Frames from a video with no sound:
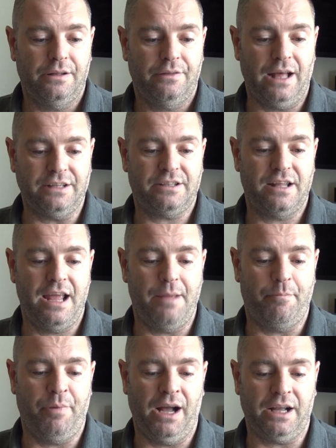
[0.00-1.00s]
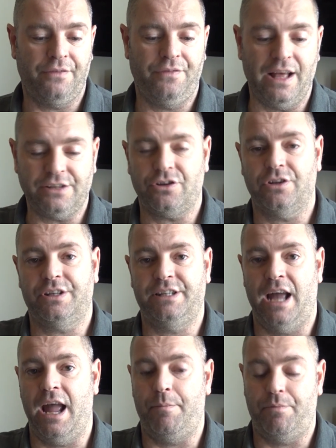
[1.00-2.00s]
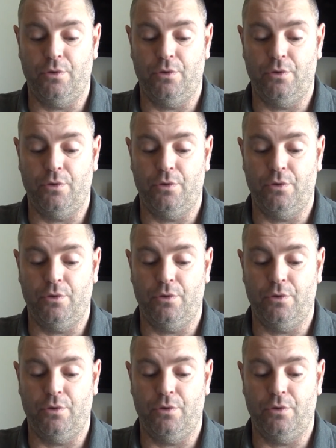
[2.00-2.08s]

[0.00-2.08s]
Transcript: that's the hit pack, and that's on tape.